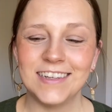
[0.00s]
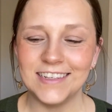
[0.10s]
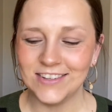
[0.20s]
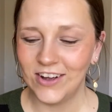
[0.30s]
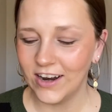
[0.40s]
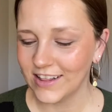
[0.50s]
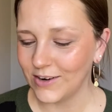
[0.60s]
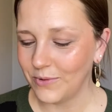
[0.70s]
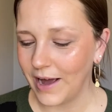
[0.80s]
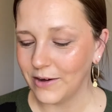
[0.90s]
I still got a little
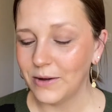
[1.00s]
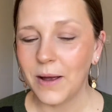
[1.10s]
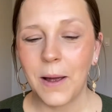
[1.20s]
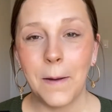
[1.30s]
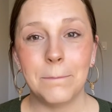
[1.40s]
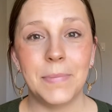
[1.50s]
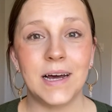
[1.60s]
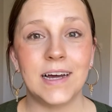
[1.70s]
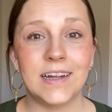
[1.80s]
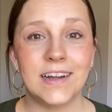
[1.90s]
while,
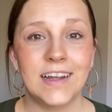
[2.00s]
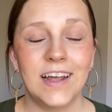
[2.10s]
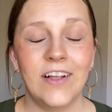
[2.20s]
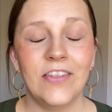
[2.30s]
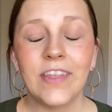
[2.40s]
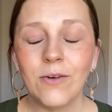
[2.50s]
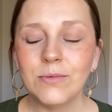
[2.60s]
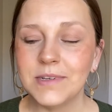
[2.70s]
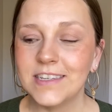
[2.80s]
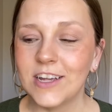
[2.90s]
but that will
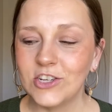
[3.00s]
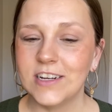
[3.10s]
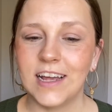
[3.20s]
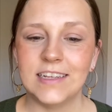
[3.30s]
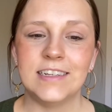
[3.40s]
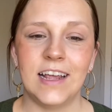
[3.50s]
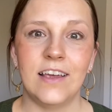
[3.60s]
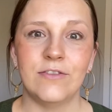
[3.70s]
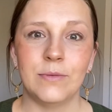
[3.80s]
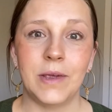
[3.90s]
be such a nice day
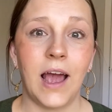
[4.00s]
for me.